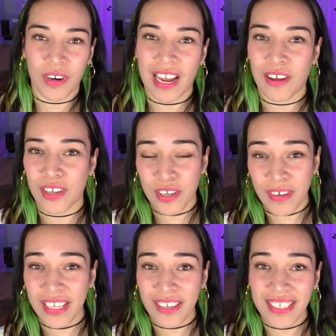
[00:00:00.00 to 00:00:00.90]
how you
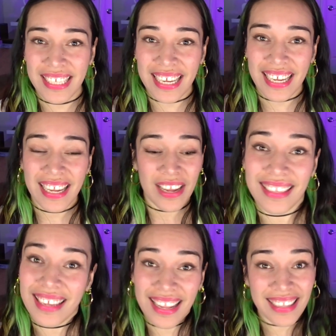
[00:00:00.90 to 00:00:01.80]
can use it,
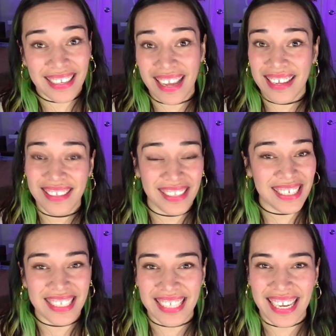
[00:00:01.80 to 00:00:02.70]
and yeah, so let's
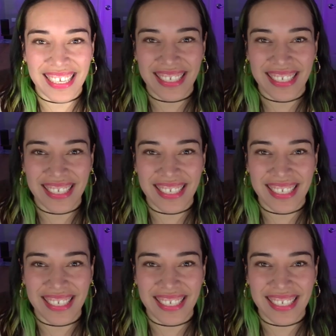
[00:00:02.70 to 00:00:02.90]
just get into